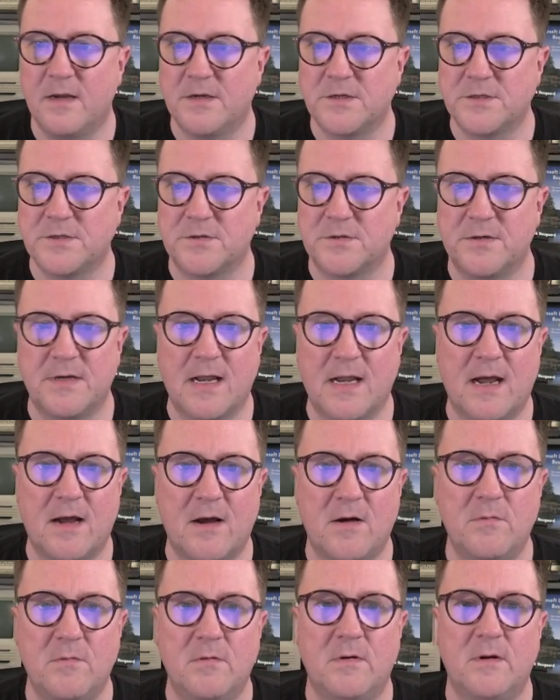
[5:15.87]
So
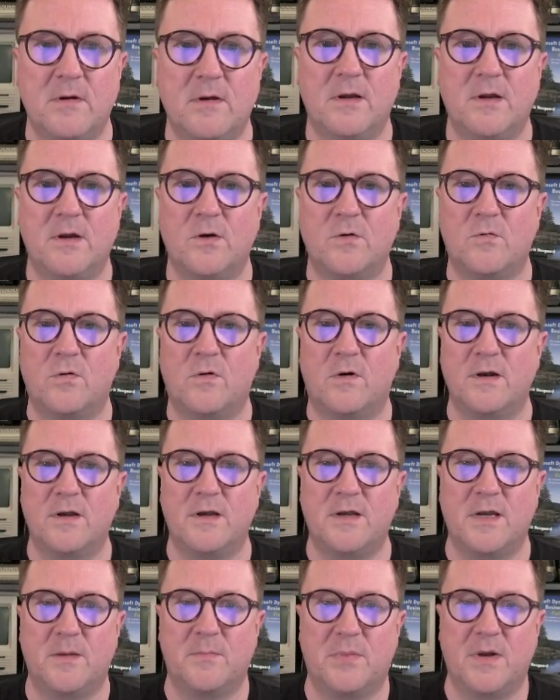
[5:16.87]
now,
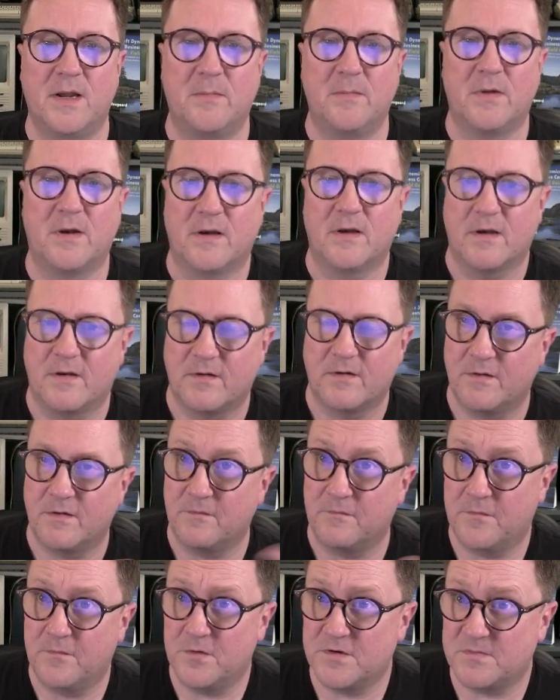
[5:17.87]
quantity and payment. The
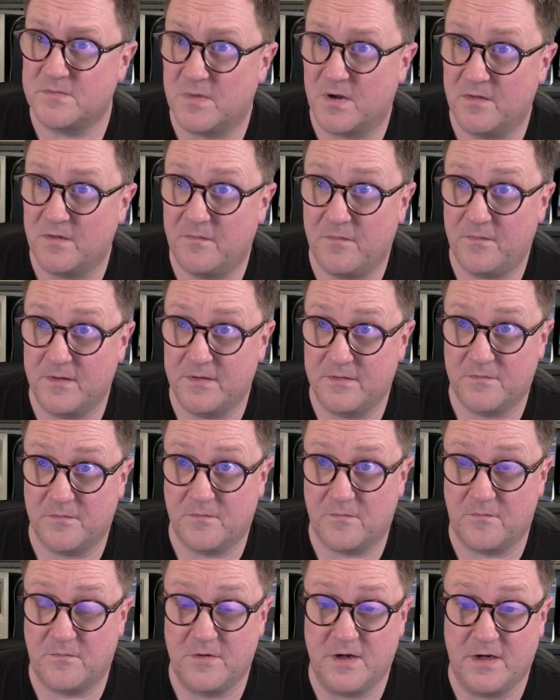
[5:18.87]
first month is
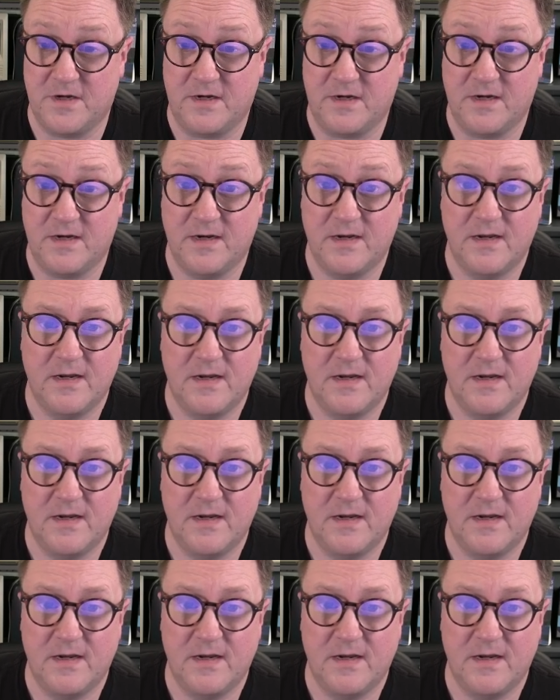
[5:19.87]
free.